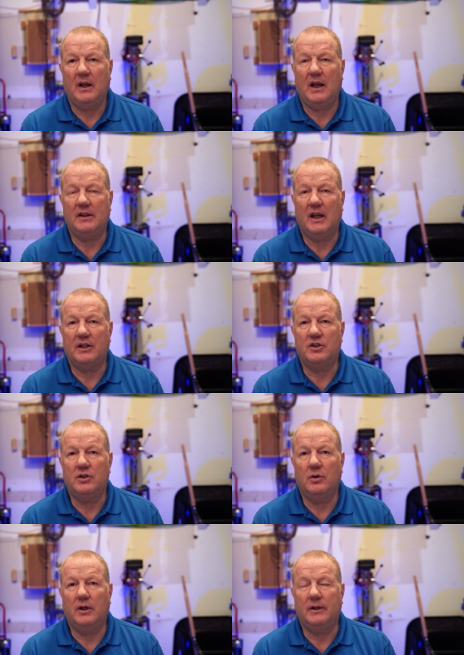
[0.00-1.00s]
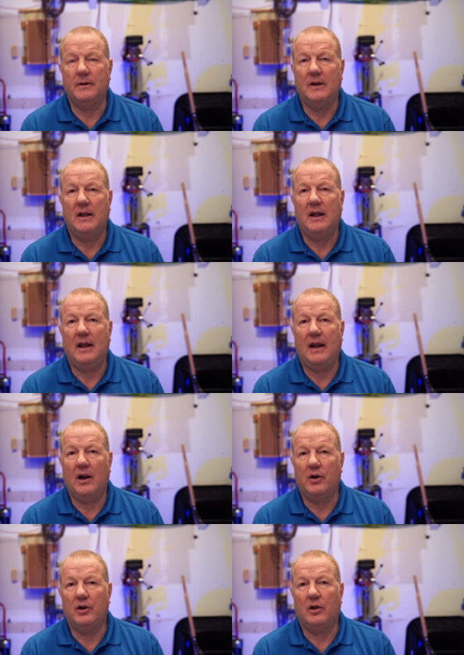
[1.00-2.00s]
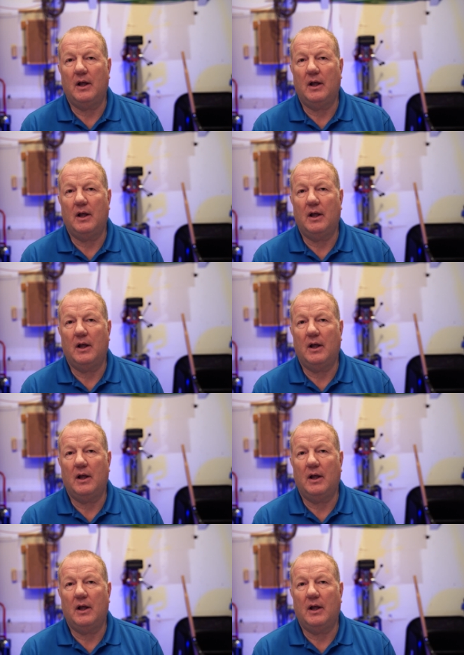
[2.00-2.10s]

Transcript: and that's doing aerial